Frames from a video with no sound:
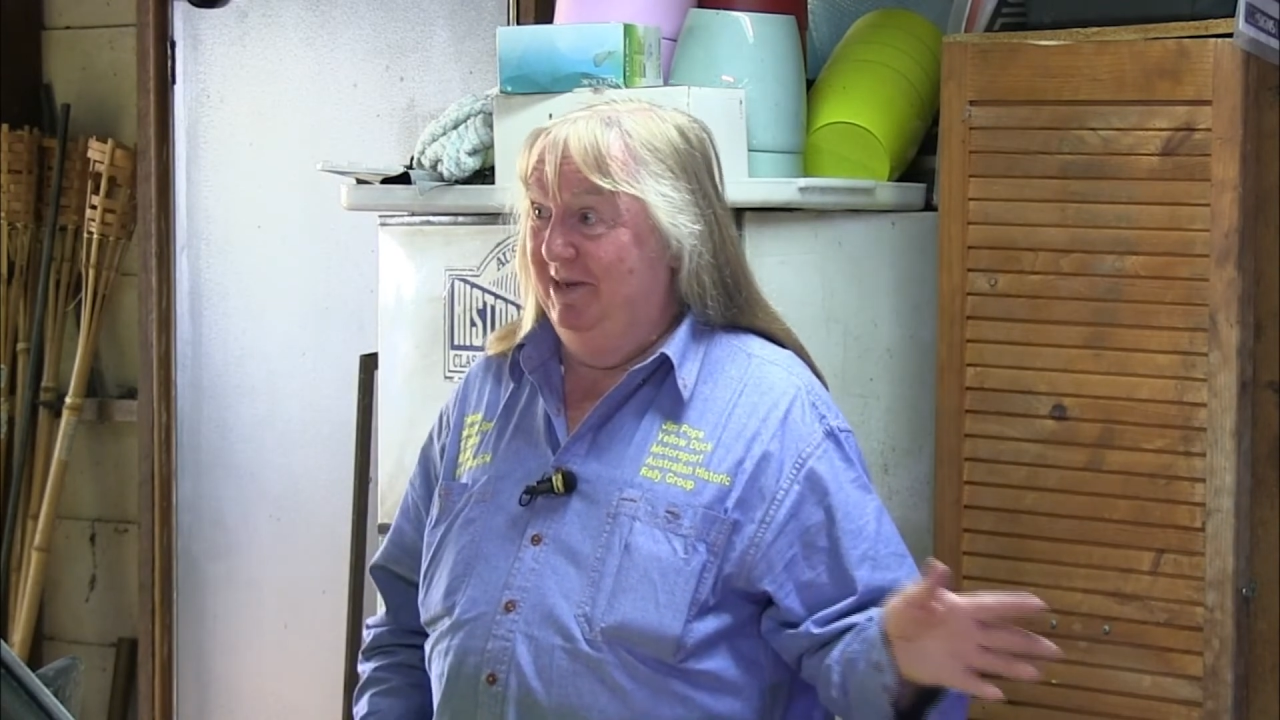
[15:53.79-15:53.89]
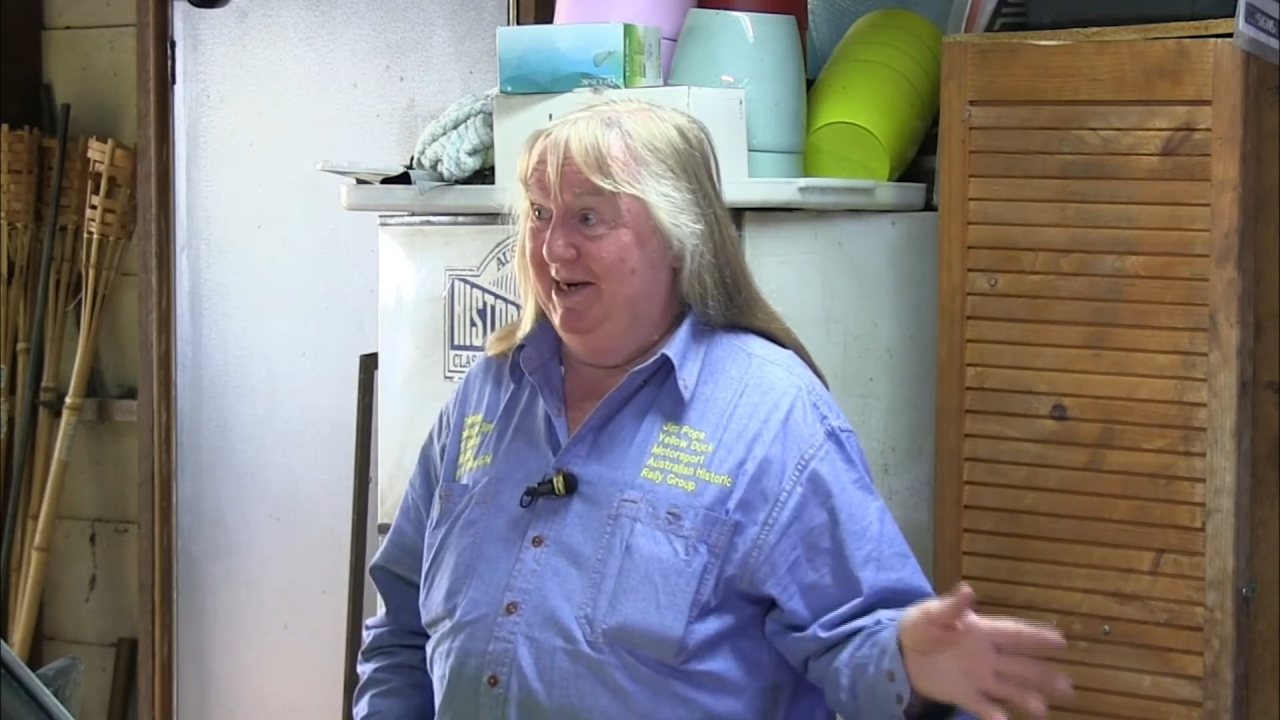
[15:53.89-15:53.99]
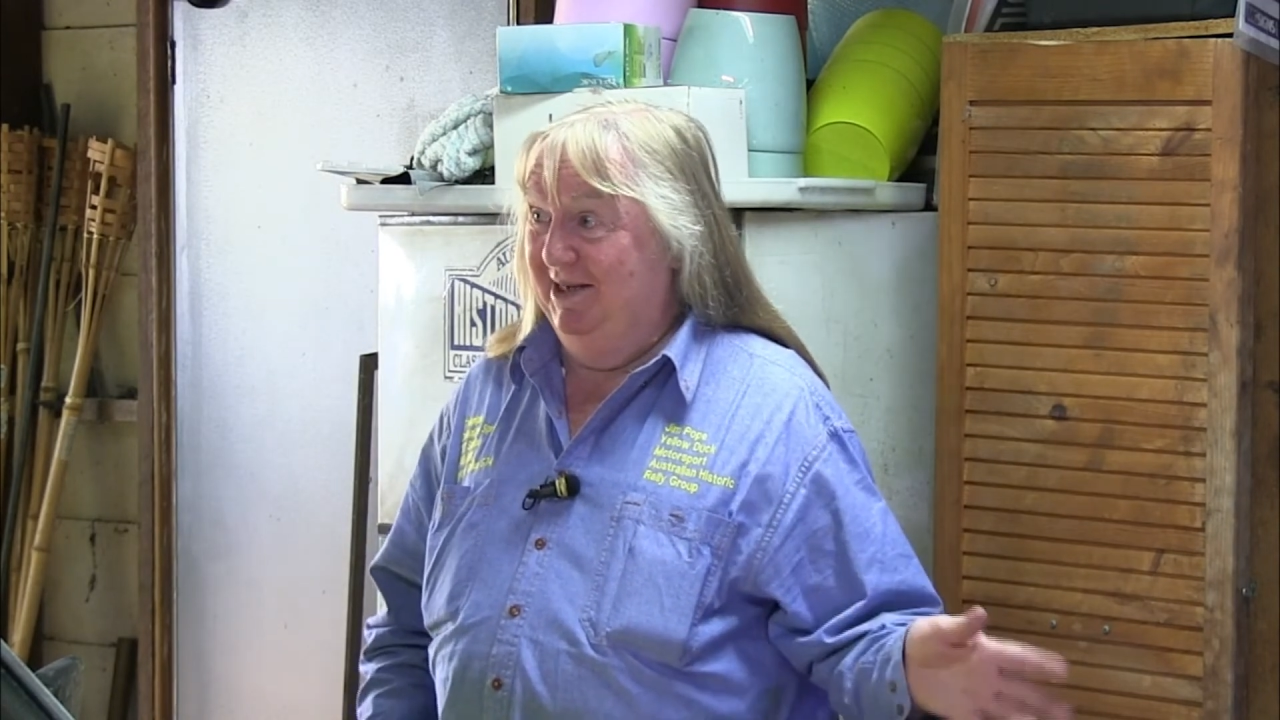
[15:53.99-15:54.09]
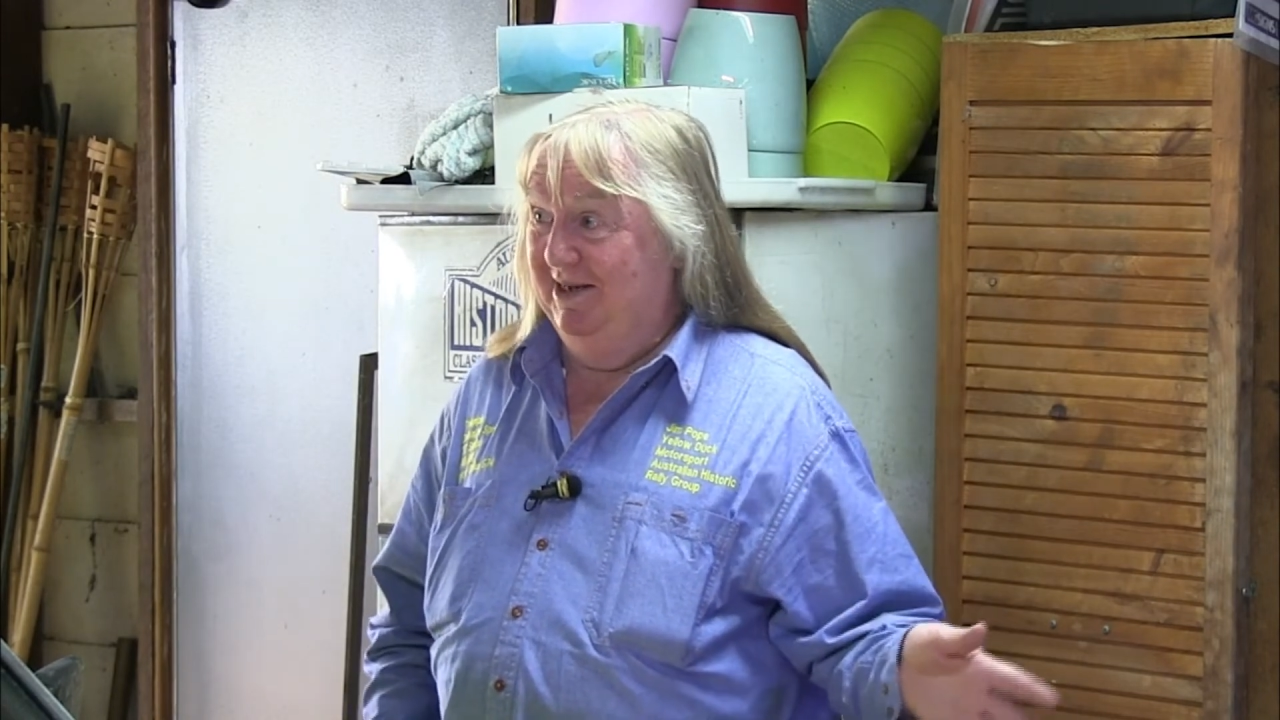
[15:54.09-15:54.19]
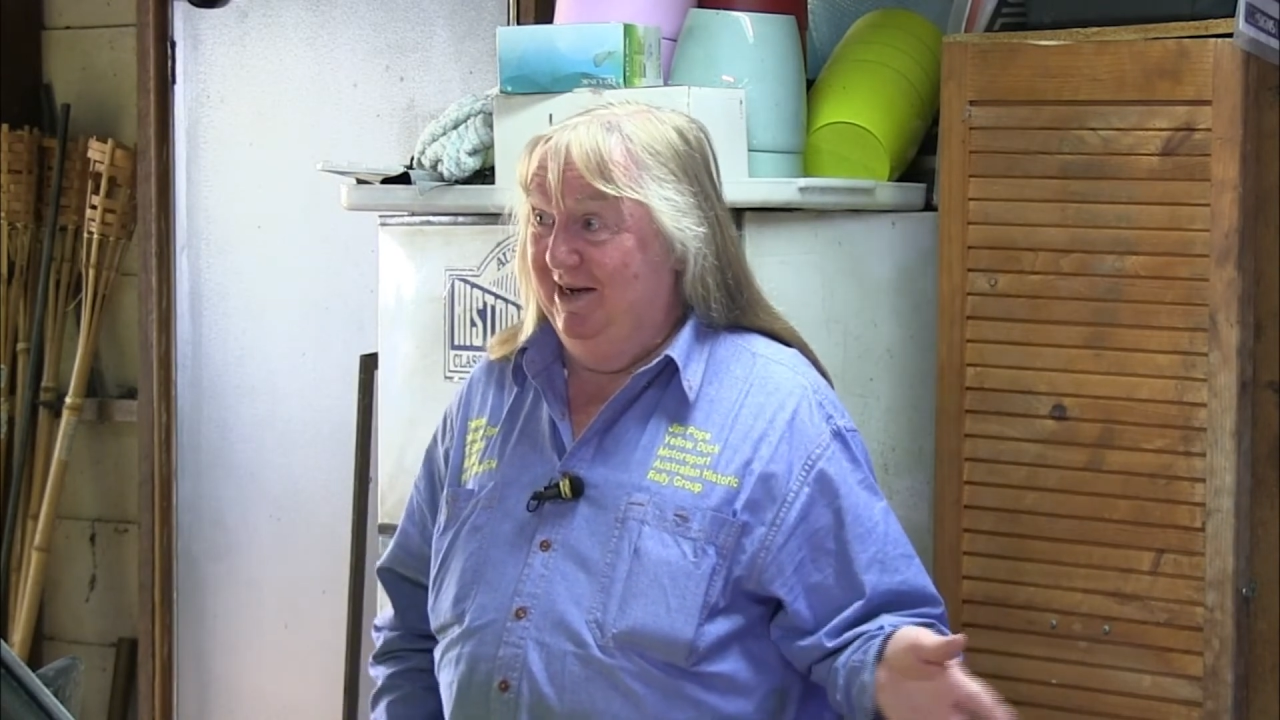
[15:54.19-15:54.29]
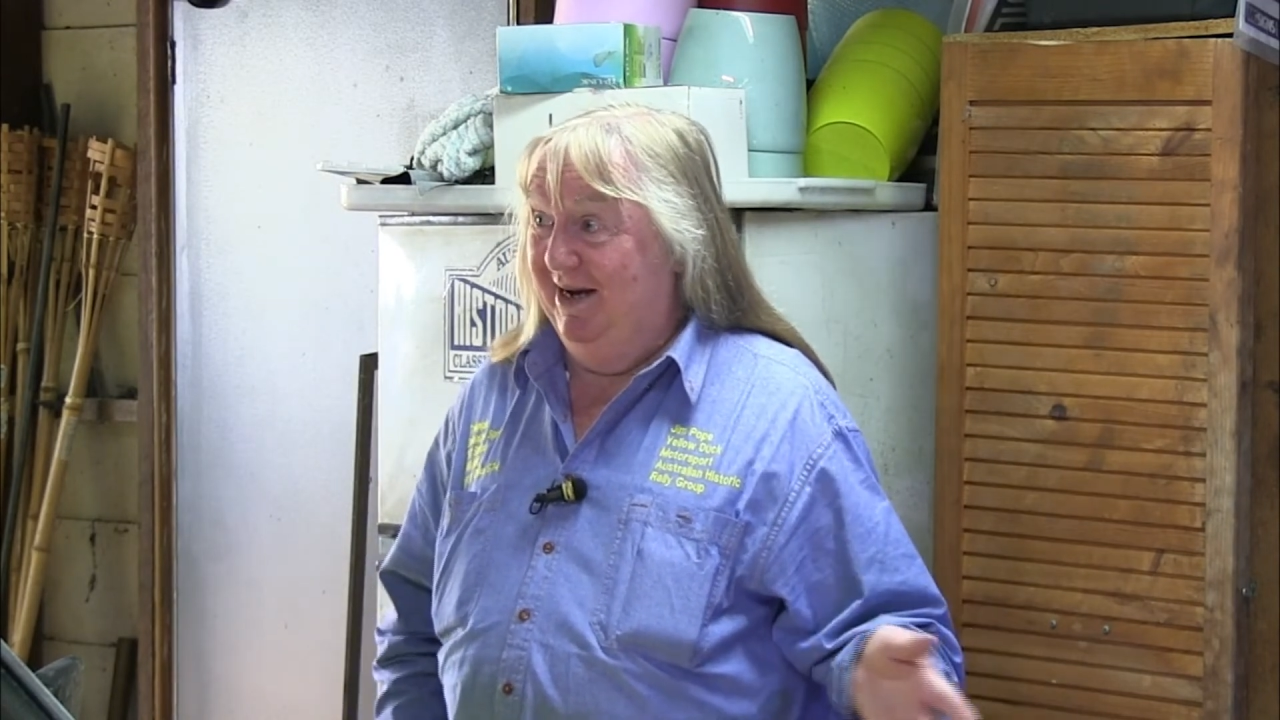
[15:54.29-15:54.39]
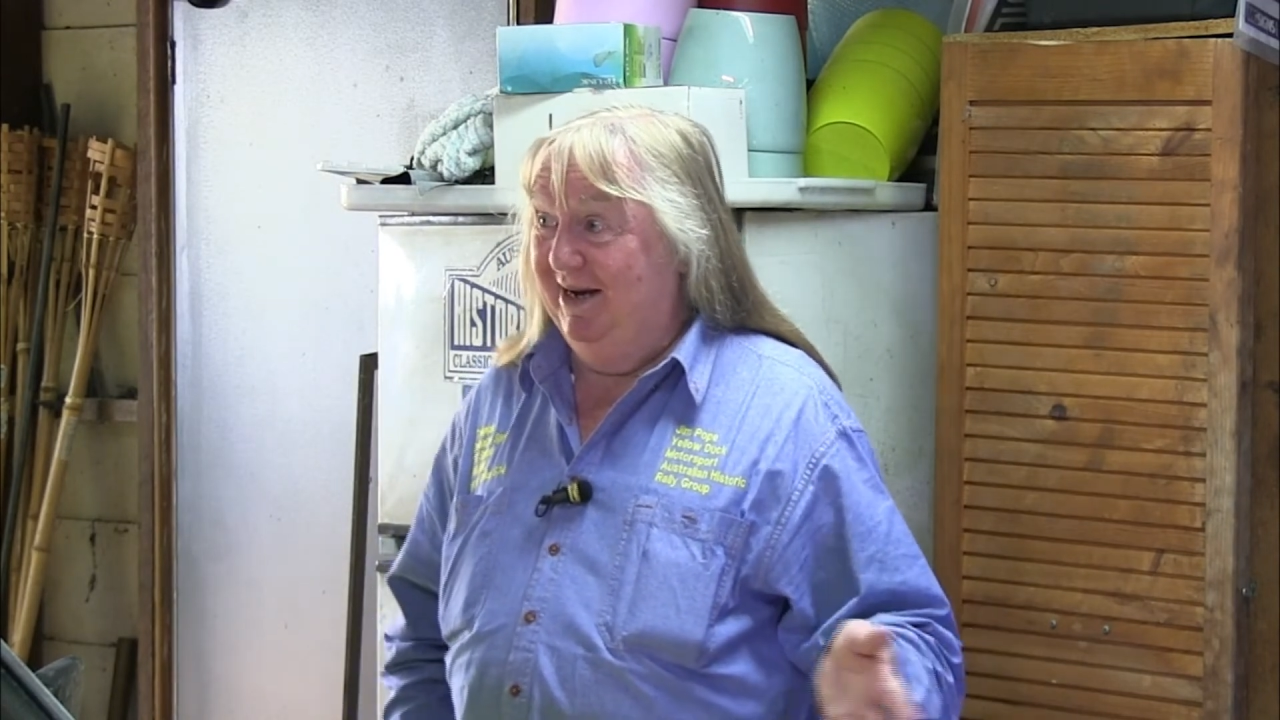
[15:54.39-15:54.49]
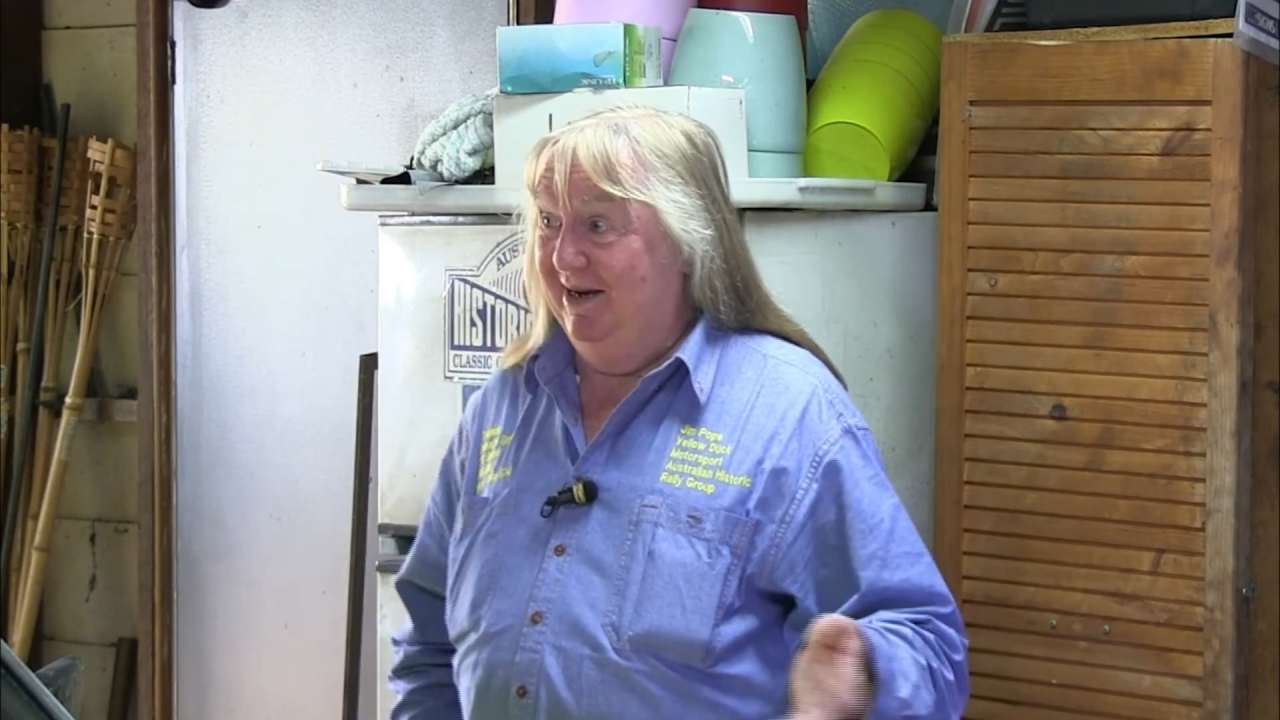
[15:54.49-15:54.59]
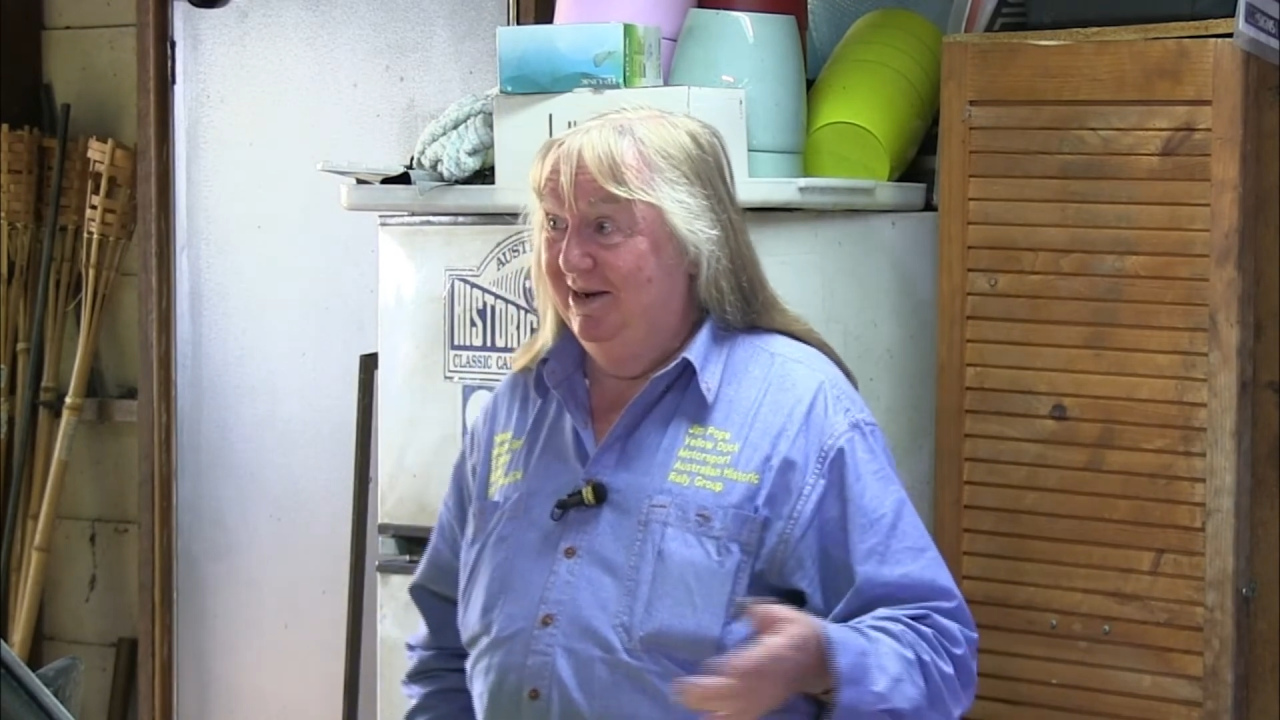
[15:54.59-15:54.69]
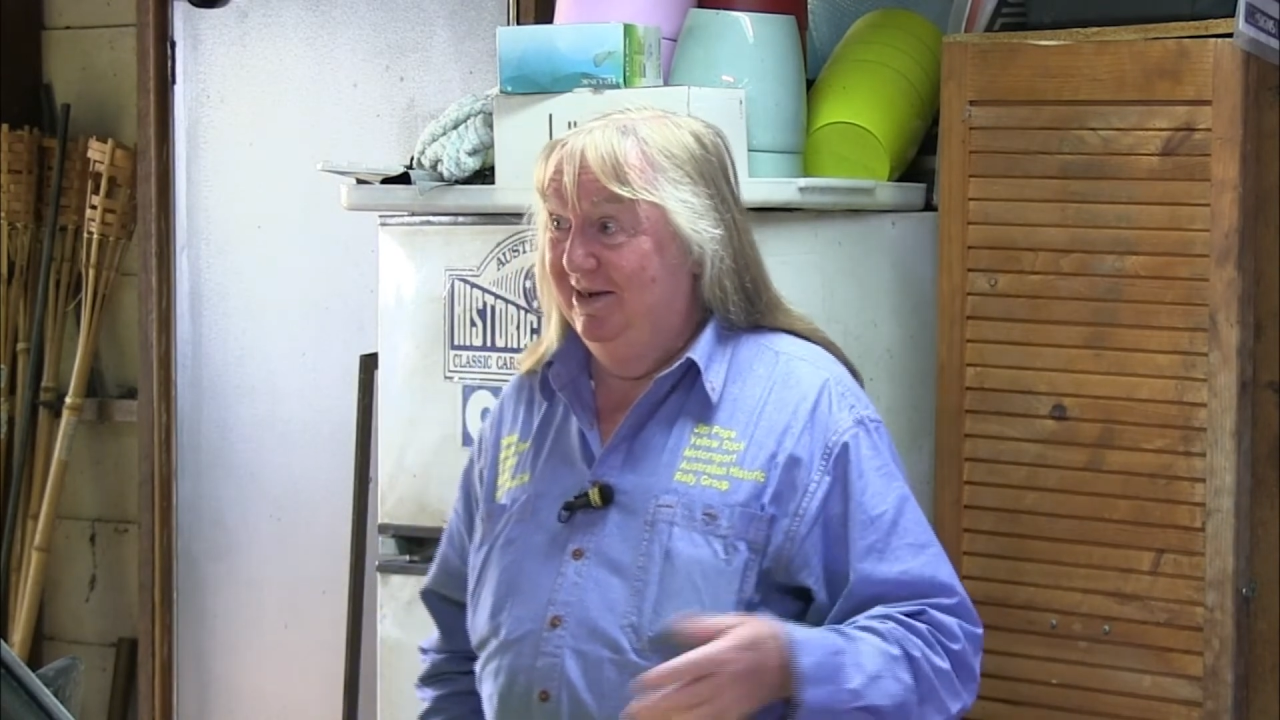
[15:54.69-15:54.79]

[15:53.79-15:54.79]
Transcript: back in the day.